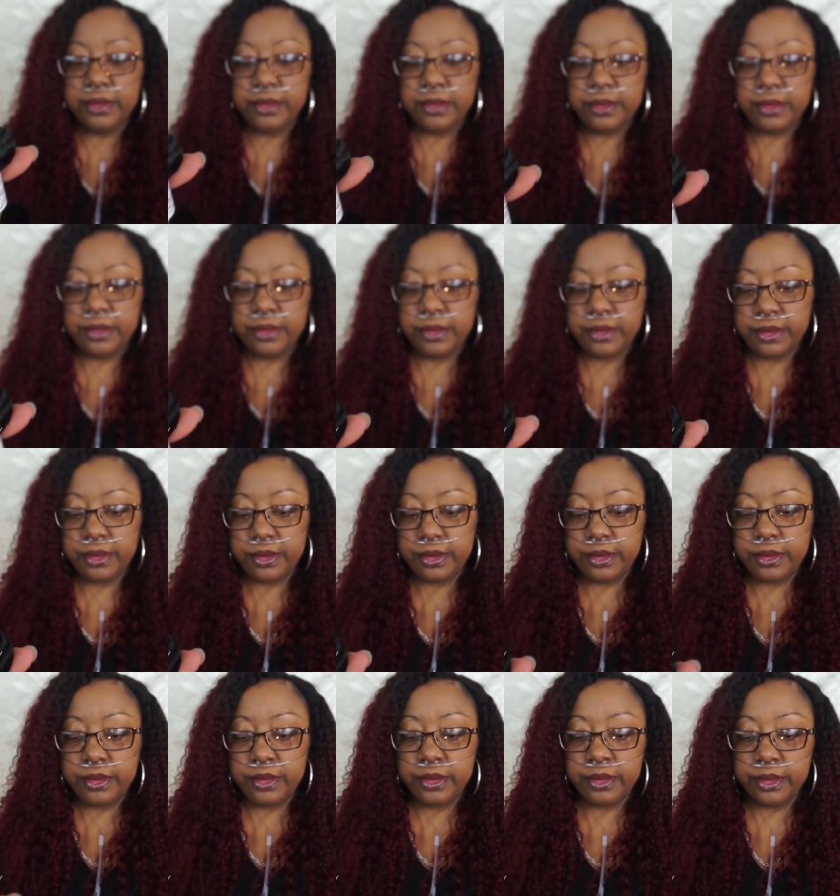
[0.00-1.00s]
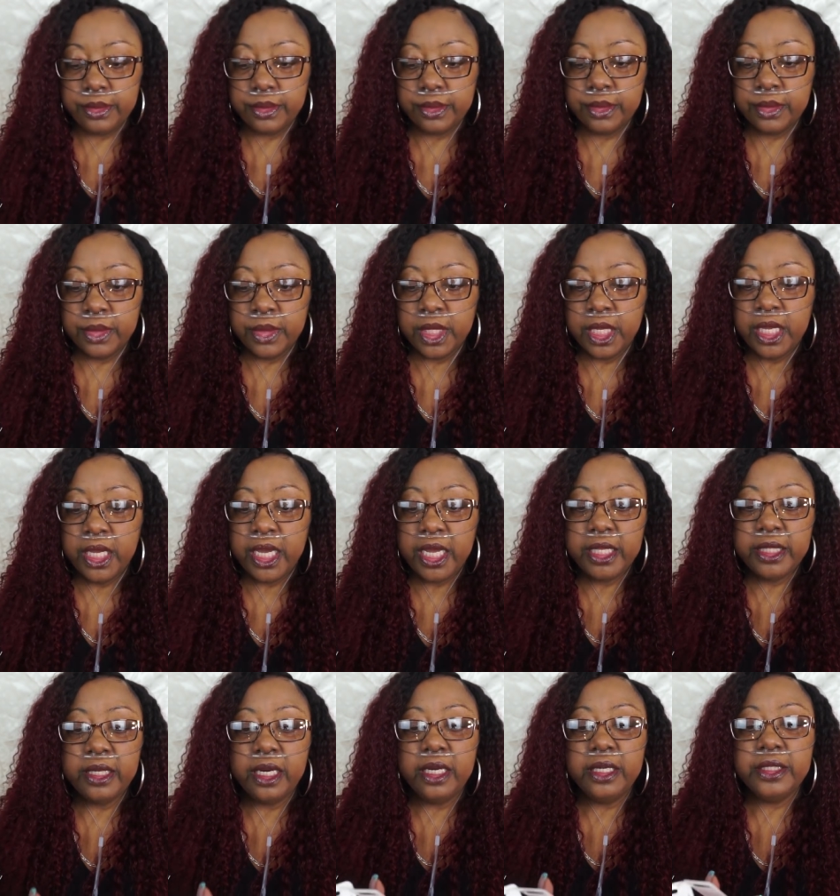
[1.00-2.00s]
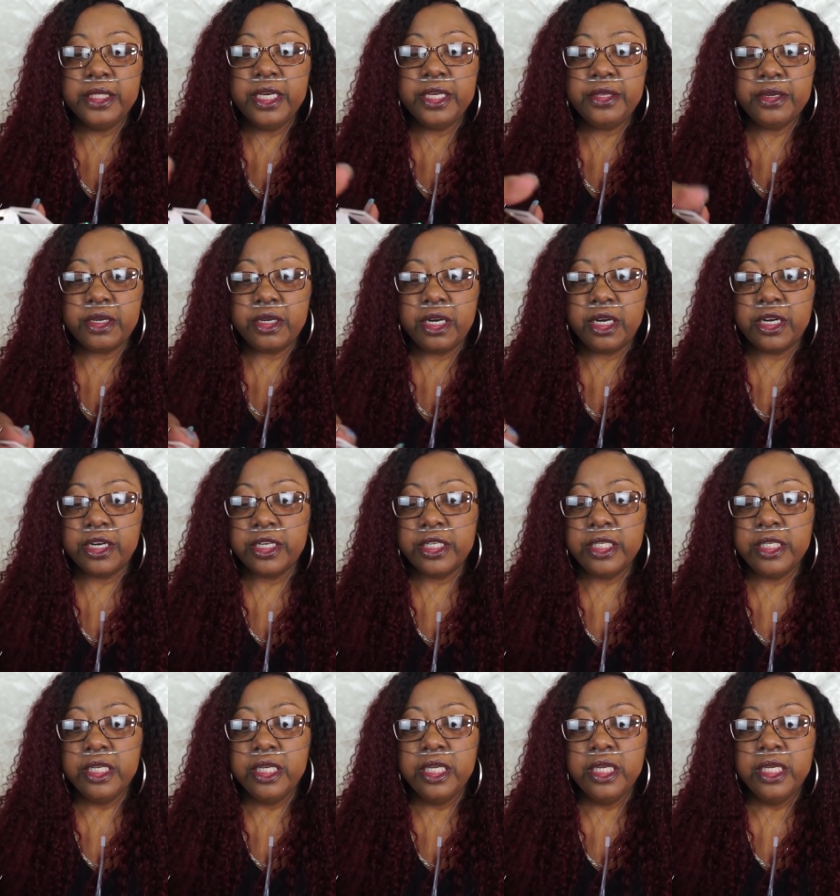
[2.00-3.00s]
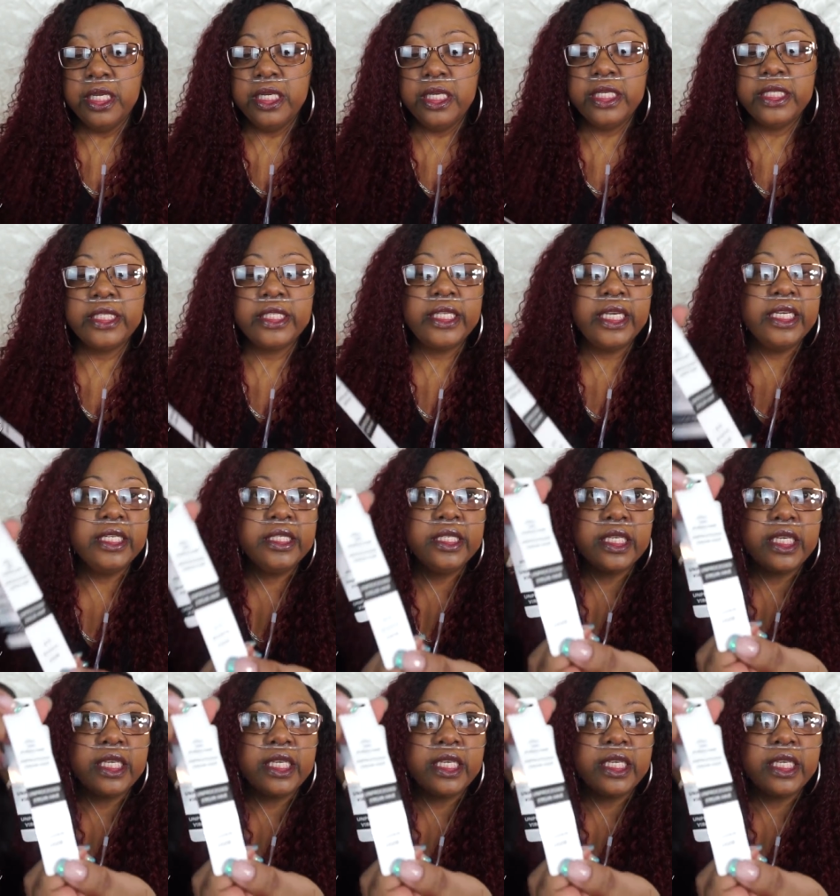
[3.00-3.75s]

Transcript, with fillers: and on the other card, it says